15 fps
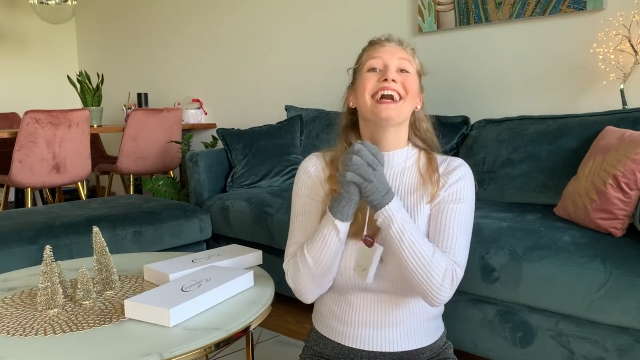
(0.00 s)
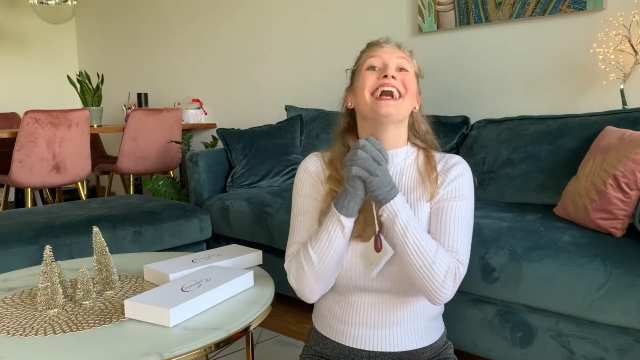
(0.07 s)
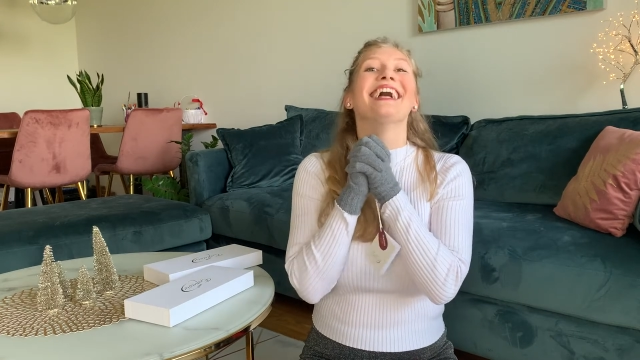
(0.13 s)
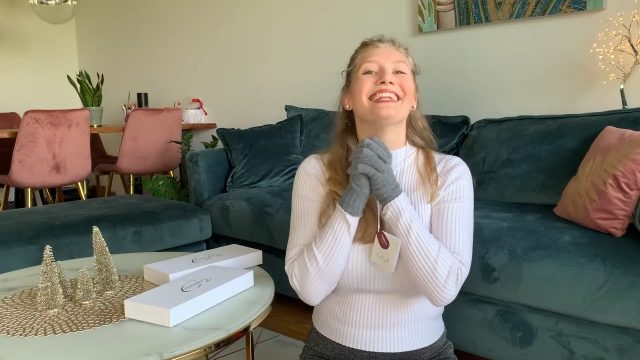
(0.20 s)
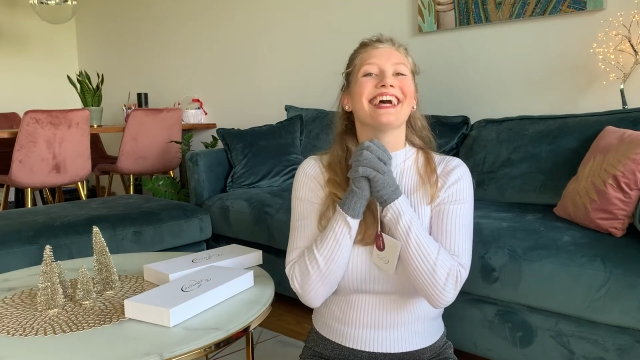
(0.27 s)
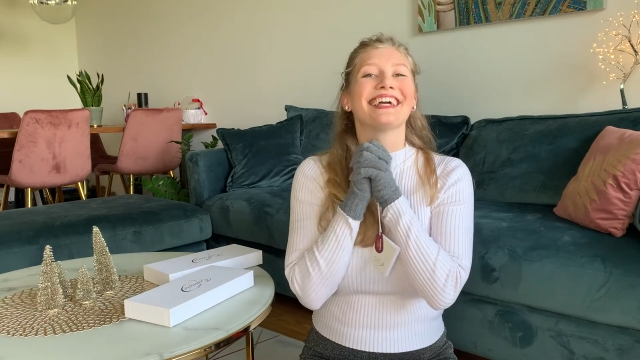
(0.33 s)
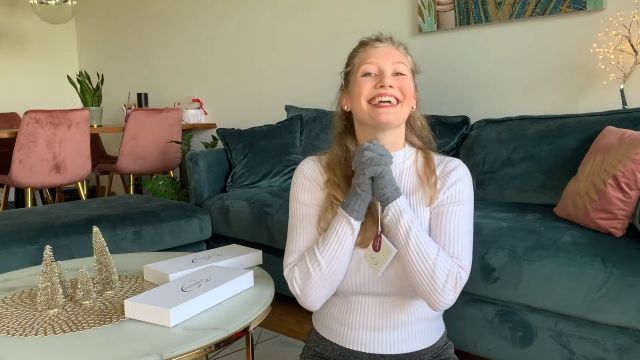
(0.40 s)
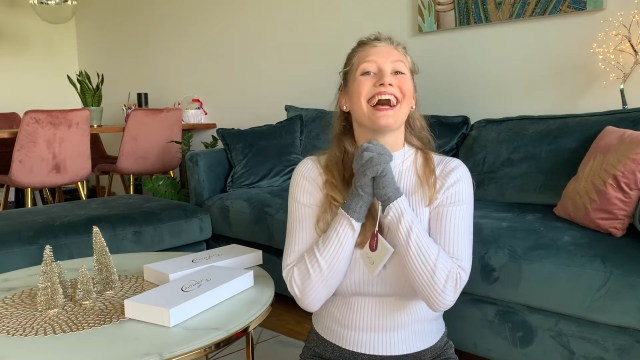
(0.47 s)

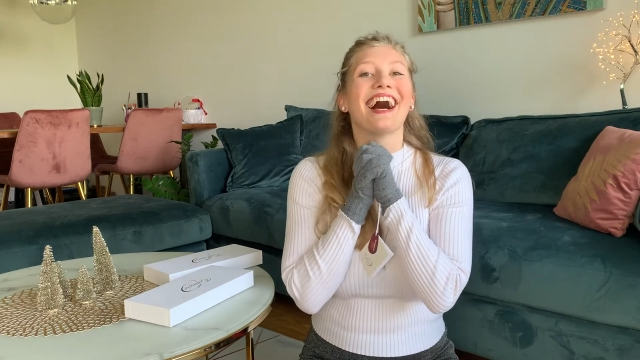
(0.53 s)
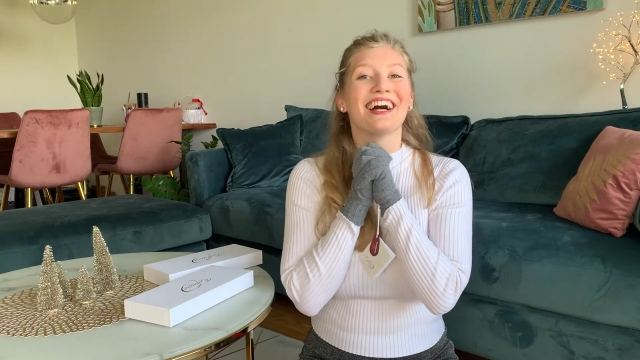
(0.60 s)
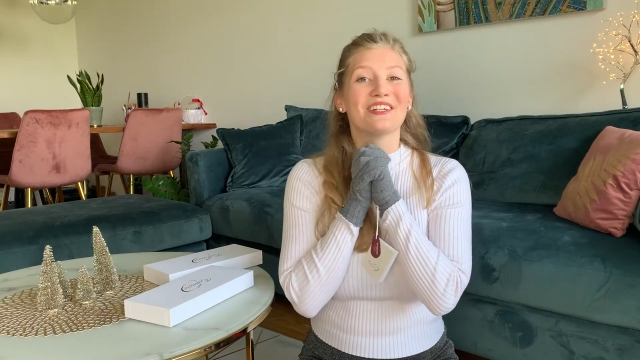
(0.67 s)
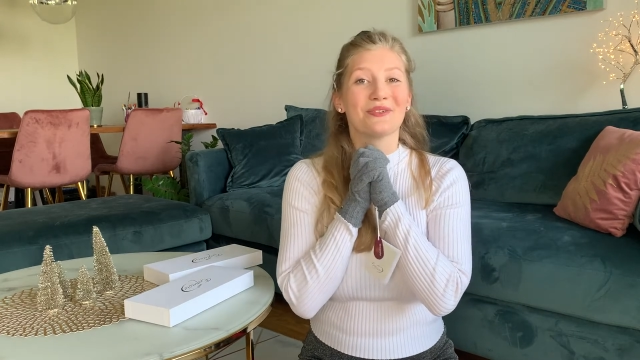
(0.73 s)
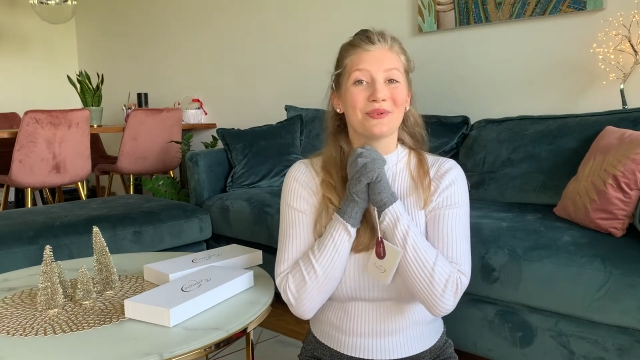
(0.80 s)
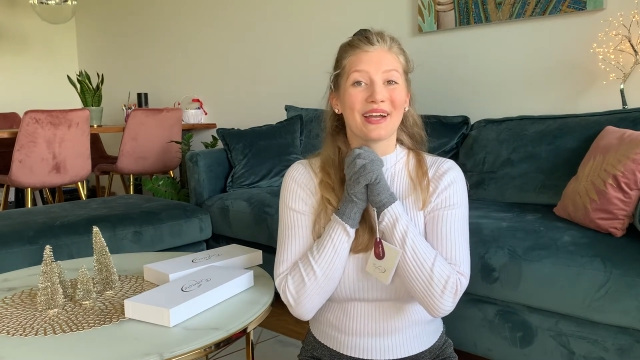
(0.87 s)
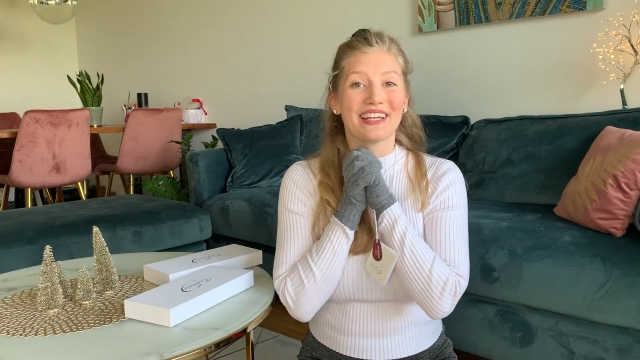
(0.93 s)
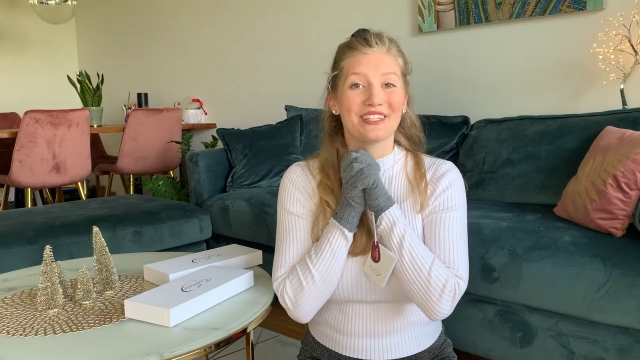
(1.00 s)
and I can't
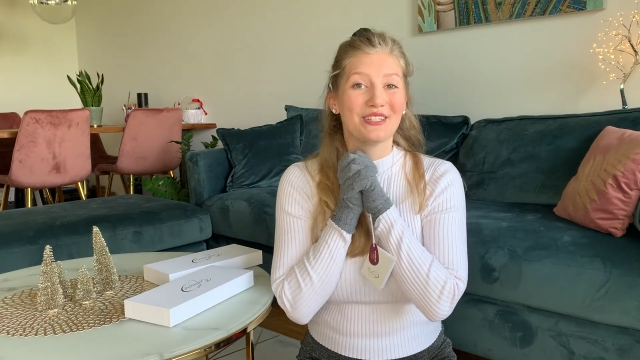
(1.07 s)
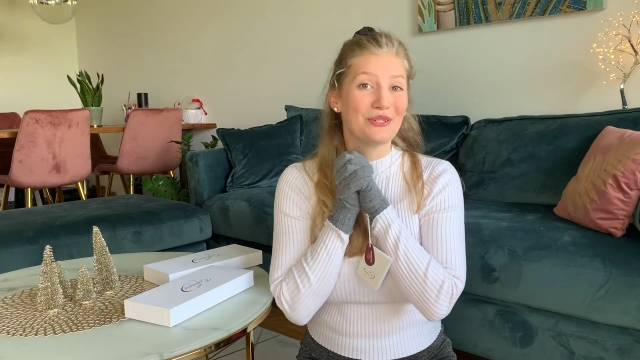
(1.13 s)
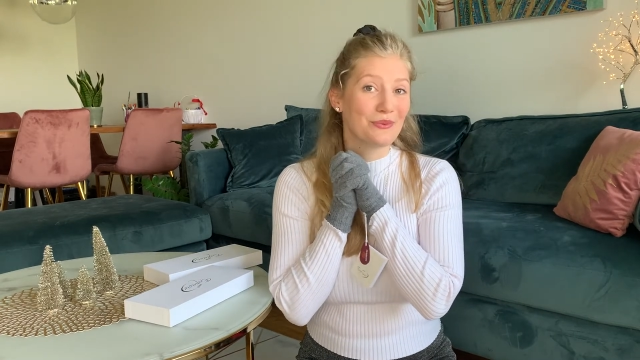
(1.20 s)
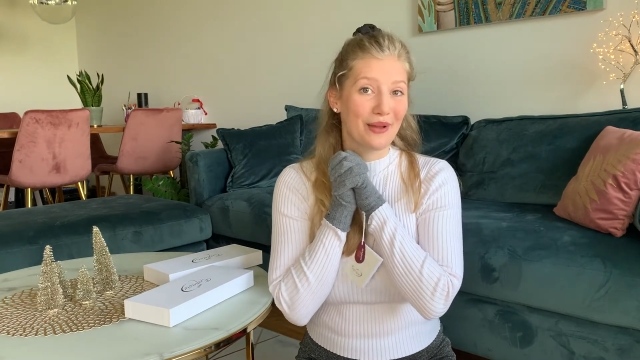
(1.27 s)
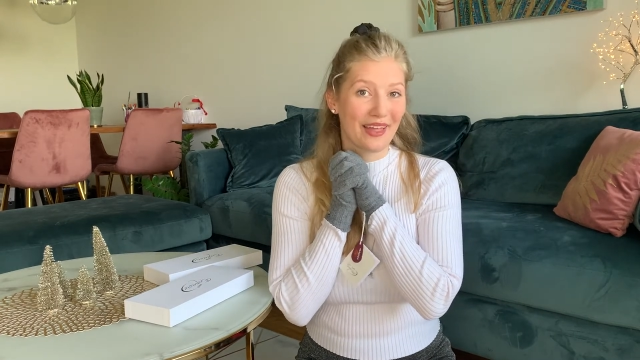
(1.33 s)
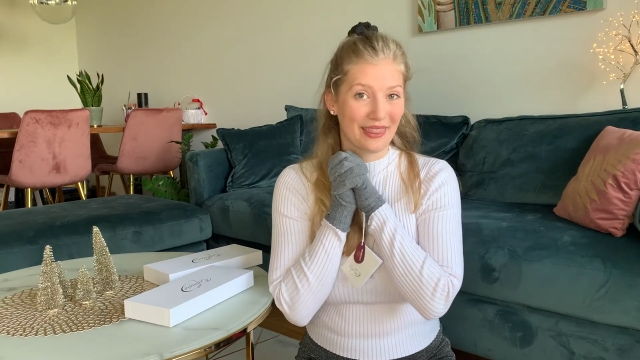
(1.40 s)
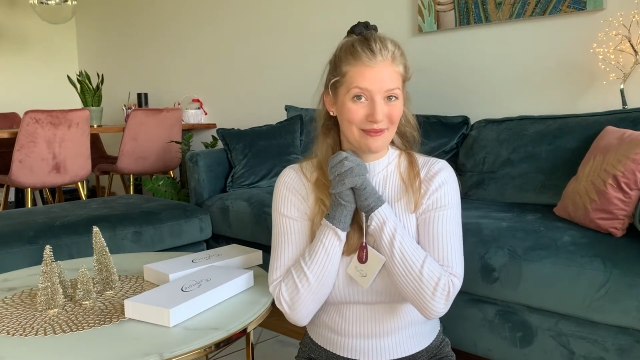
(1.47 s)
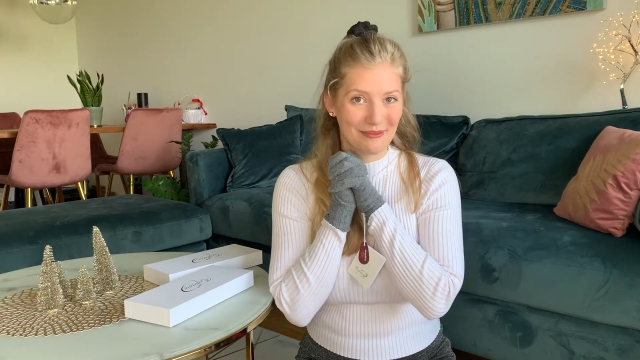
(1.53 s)
wait to
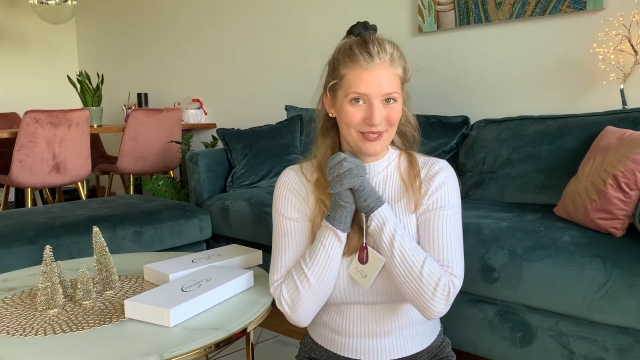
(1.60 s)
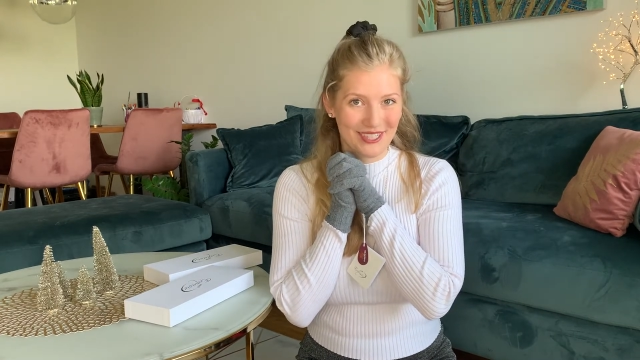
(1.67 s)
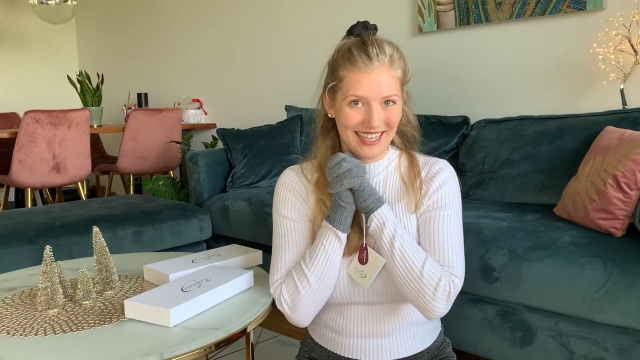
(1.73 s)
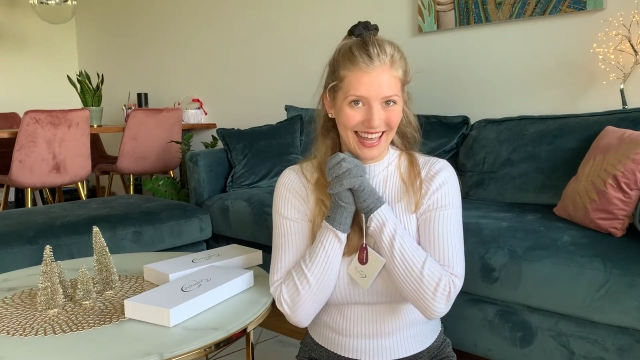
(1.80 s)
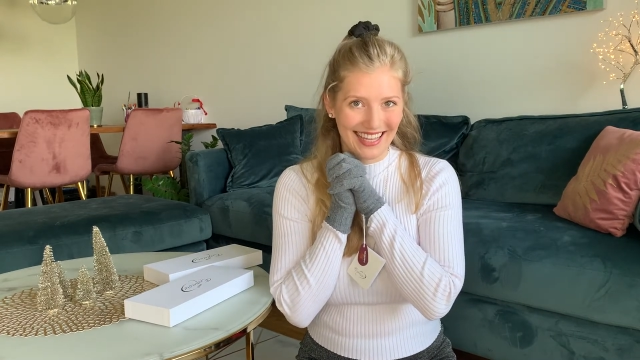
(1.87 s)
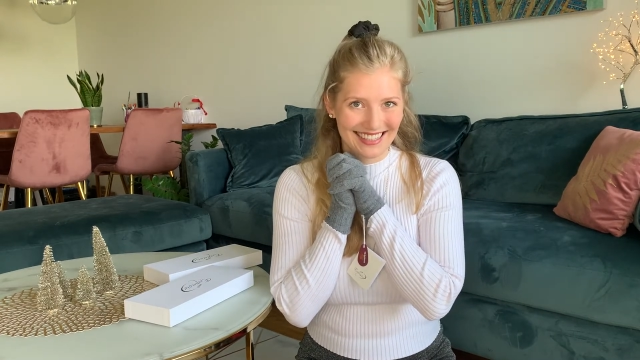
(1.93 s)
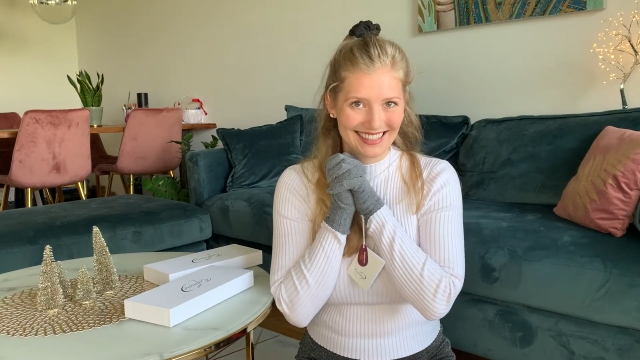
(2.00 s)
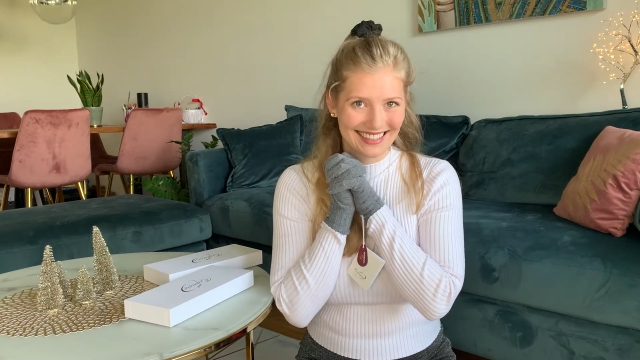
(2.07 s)
wear them
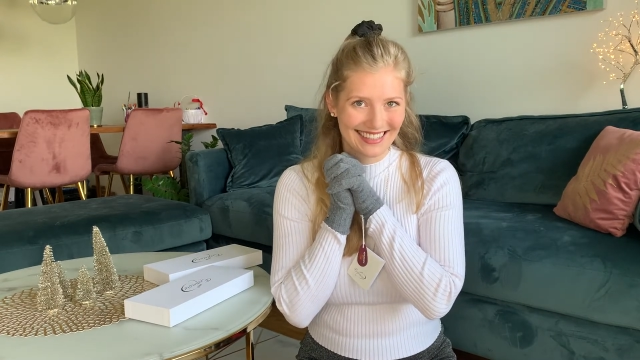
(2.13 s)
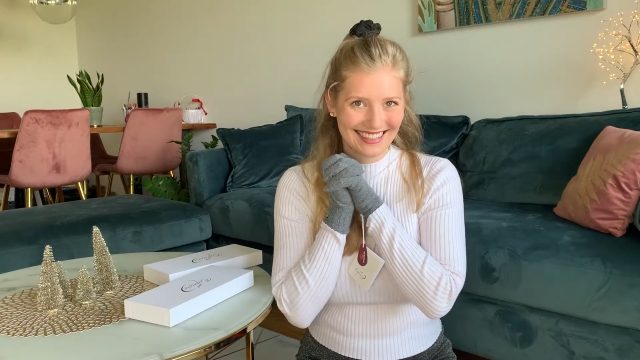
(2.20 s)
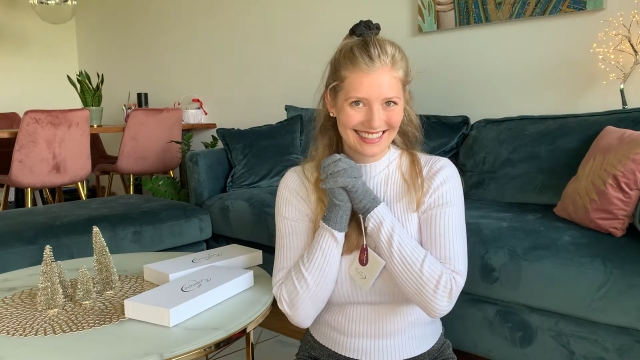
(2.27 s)
tonight.